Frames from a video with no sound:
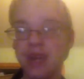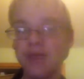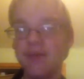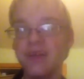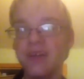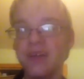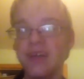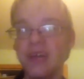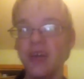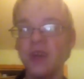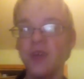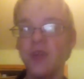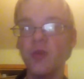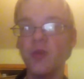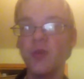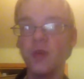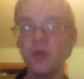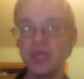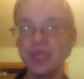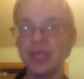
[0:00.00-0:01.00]
I'm
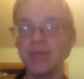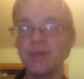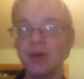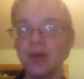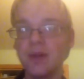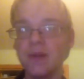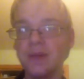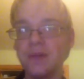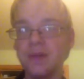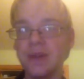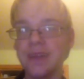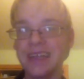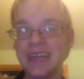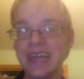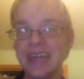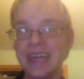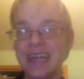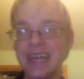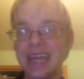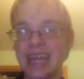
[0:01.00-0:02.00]
really pumped about
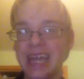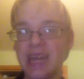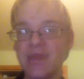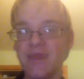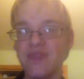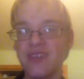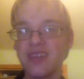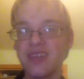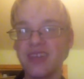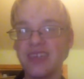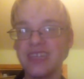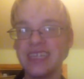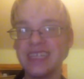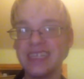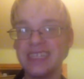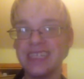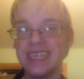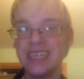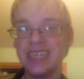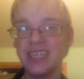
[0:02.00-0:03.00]
that game for the
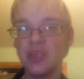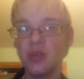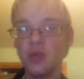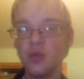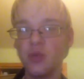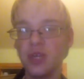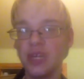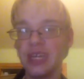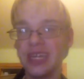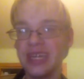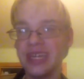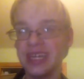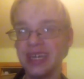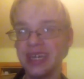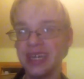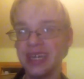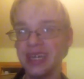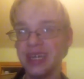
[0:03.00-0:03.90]
Nintendo Wii,